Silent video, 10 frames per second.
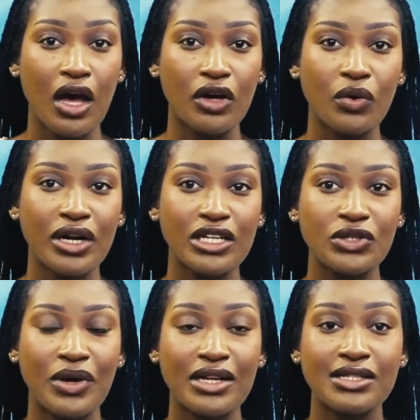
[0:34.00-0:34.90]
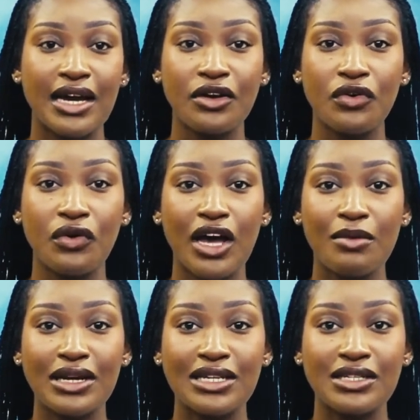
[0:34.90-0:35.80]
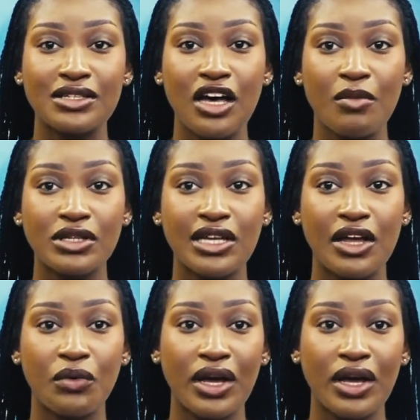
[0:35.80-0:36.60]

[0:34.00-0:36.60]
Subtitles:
According to Insight Crime, Belize's homicide